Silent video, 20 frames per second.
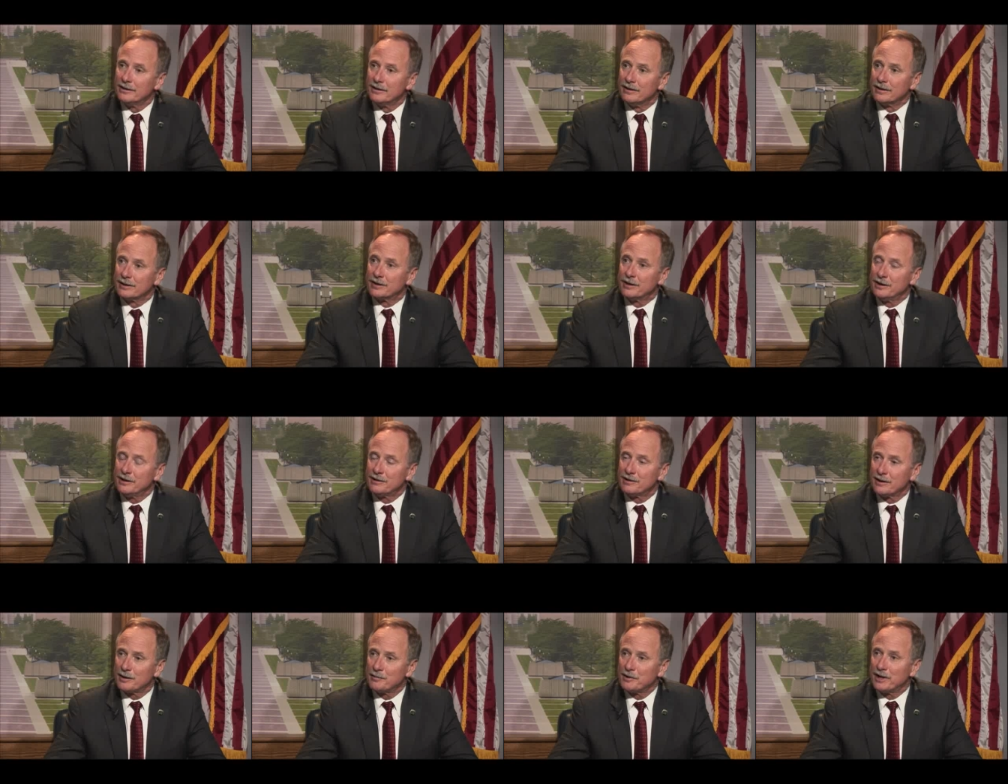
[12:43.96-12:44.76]

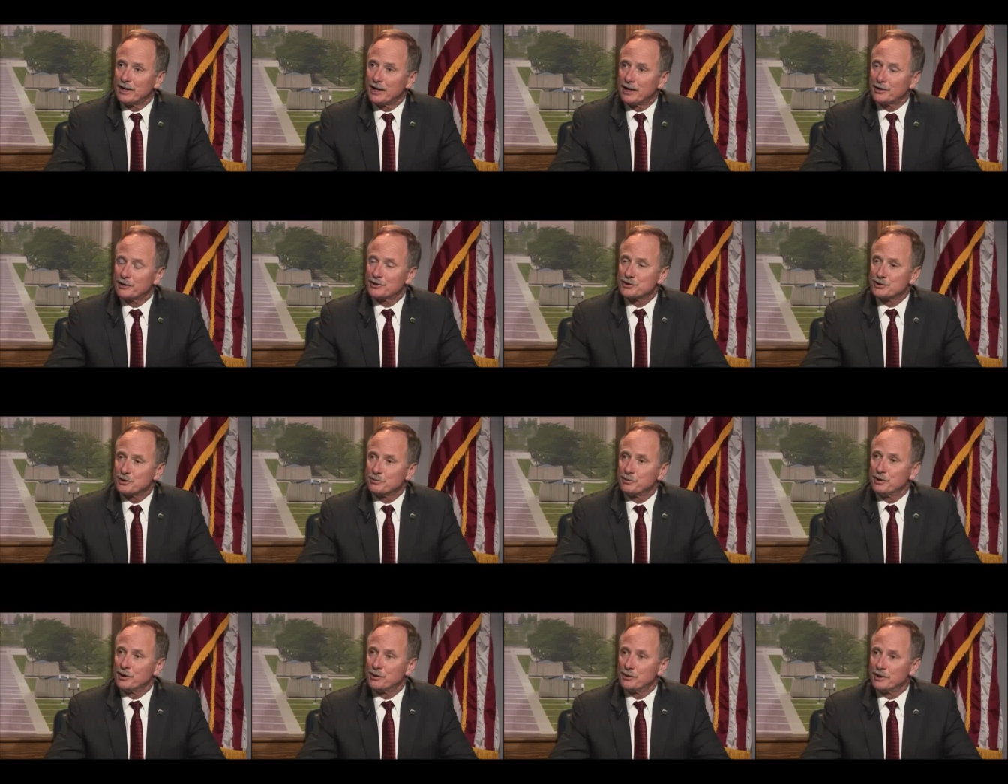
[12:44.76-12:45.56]
Keith, how many acres should
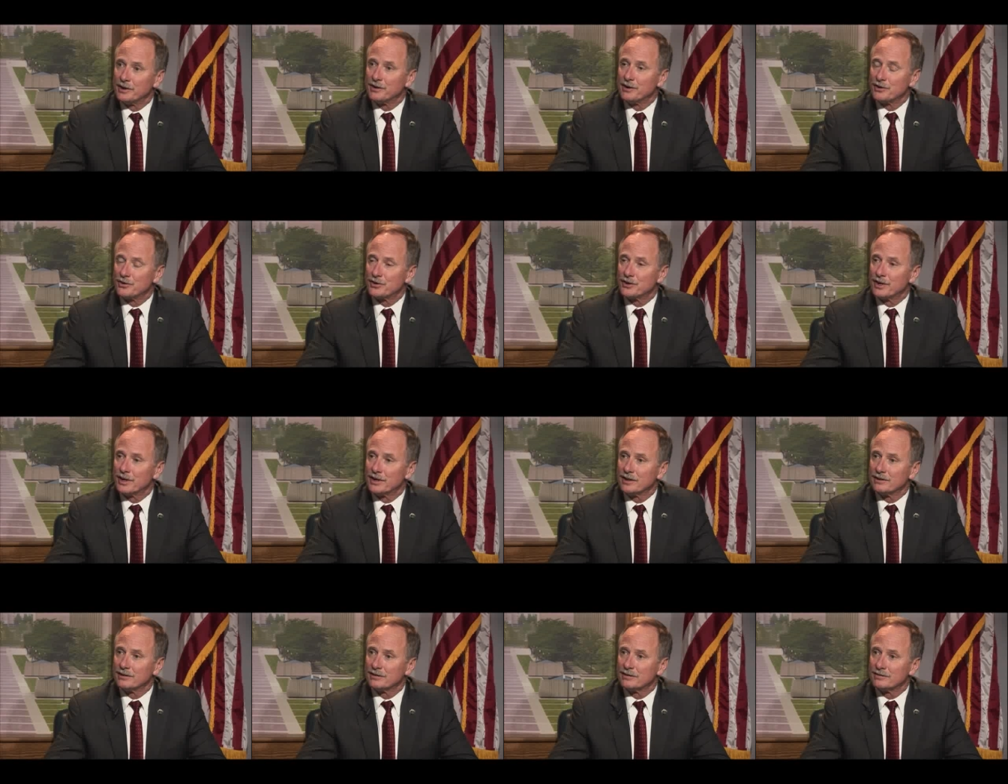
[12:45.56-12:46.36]
we own in this
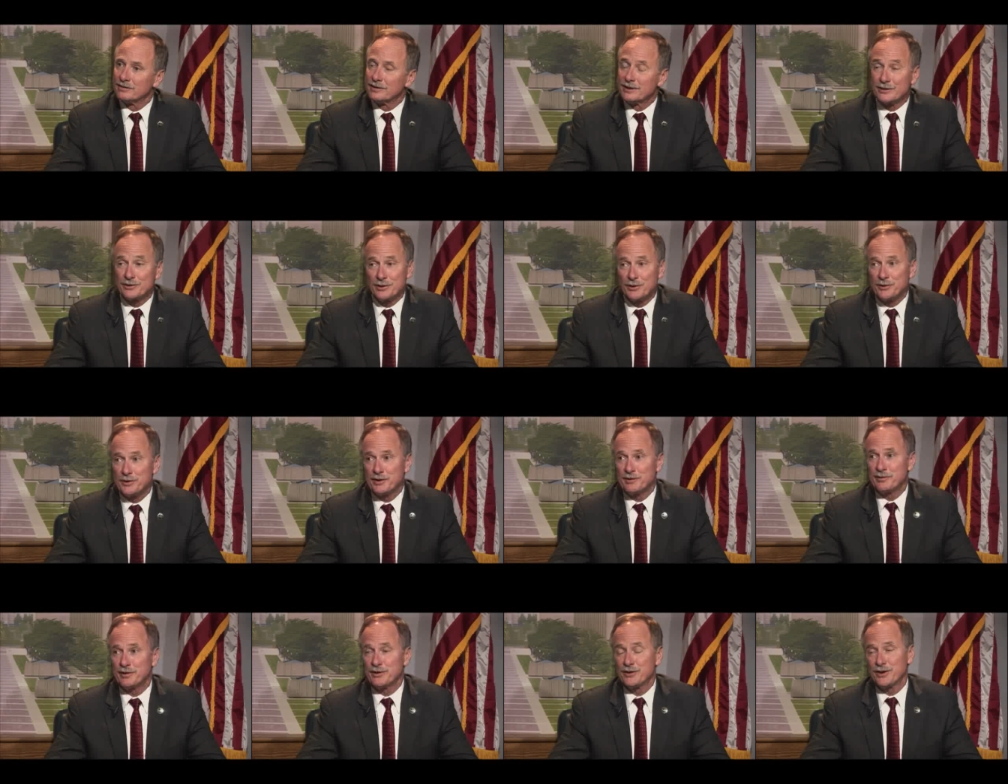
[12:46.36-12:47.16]
state? It's no
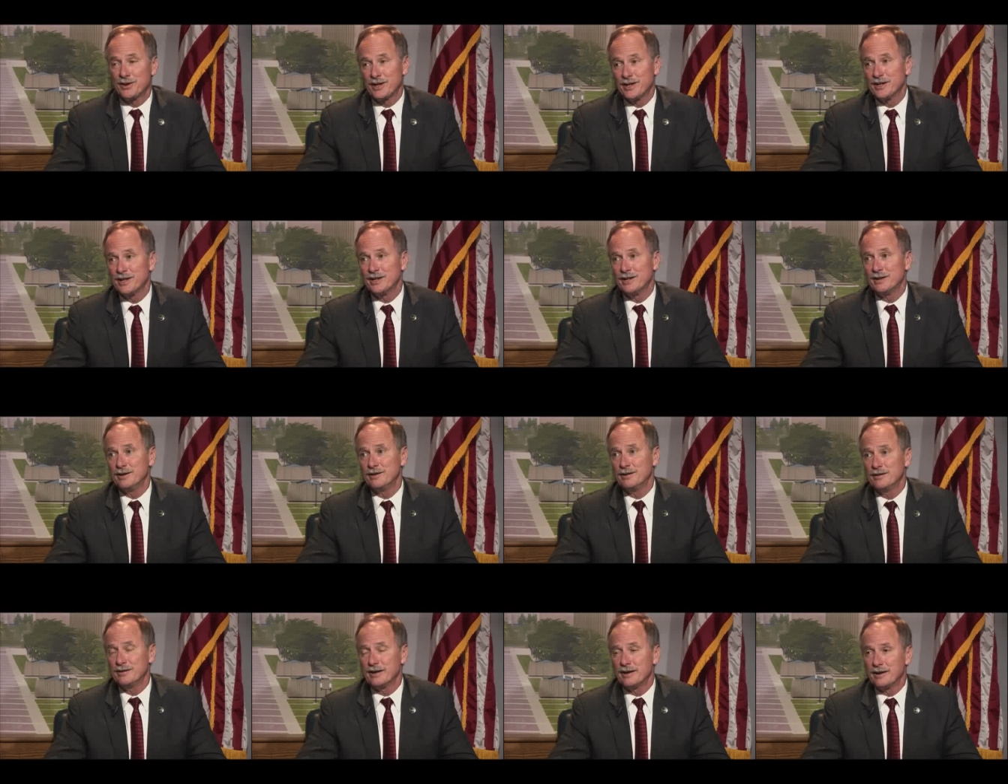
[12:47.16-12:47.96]
different than the
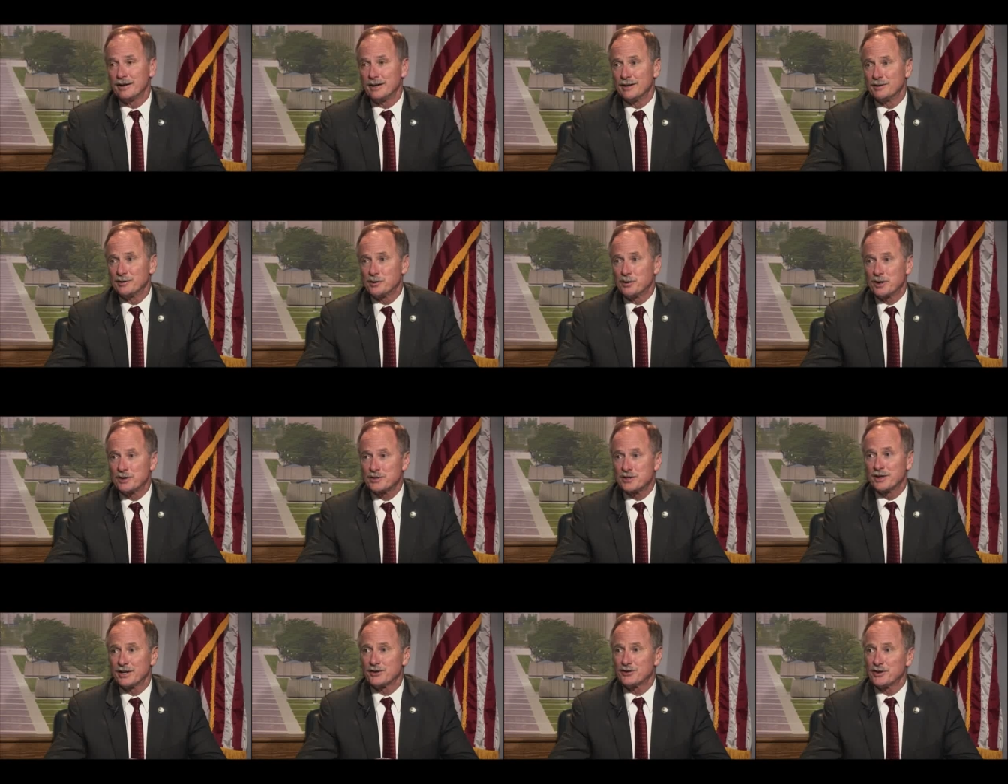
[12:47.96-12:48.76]

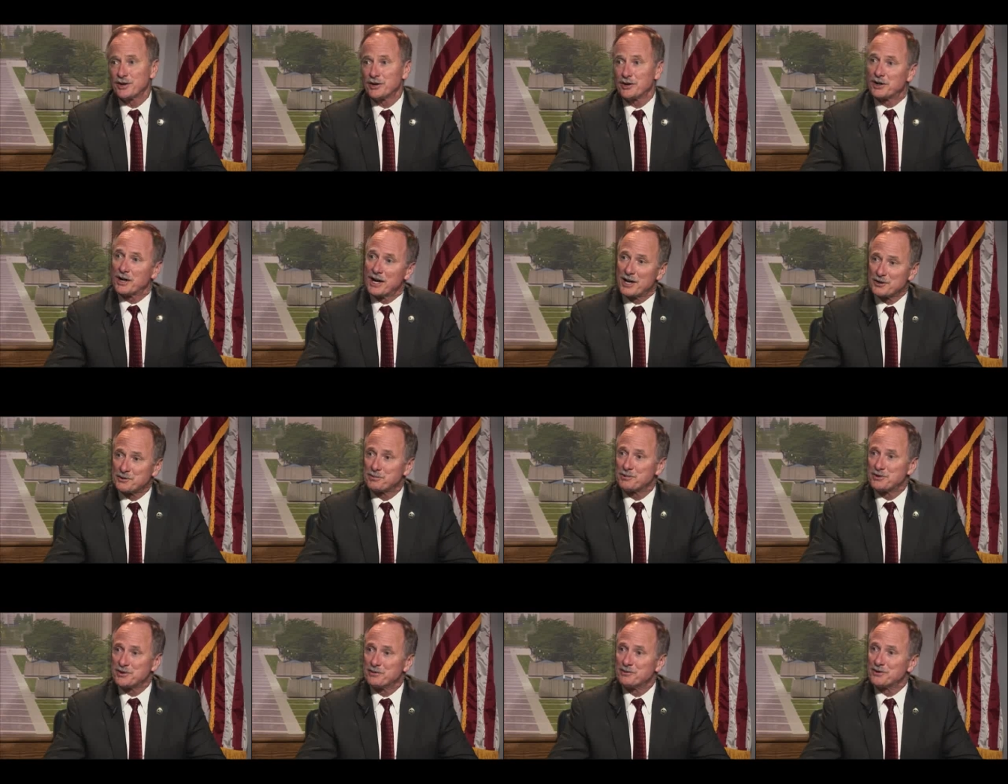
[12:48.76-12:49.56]
question that Senator
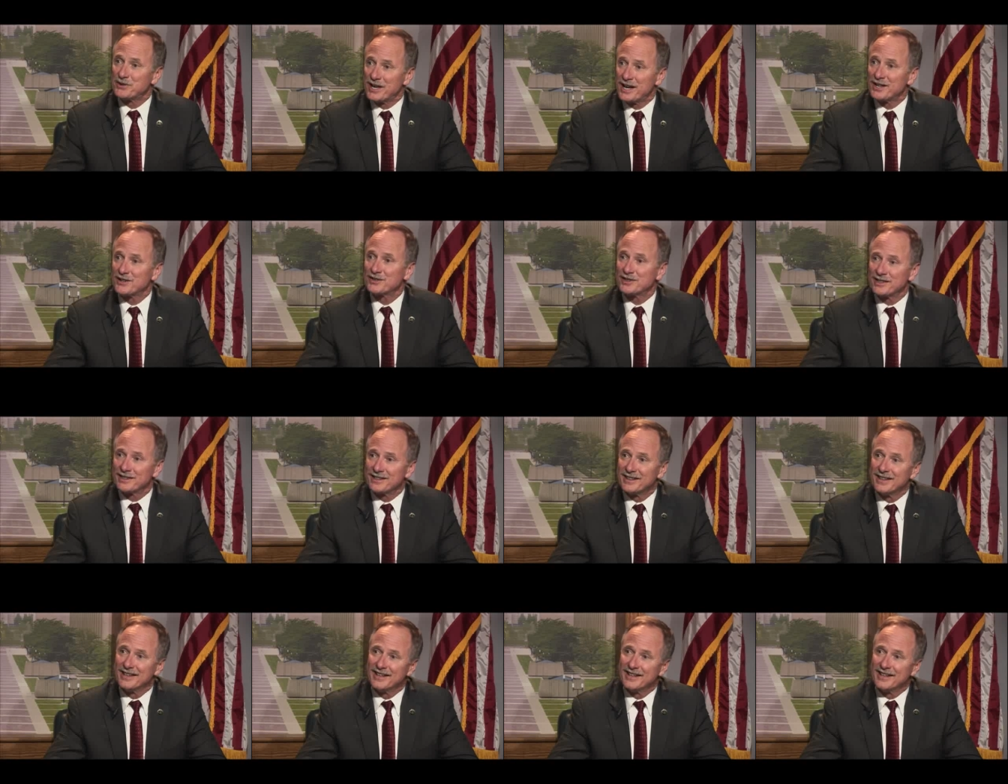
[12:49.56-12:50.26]
Casperson was asking.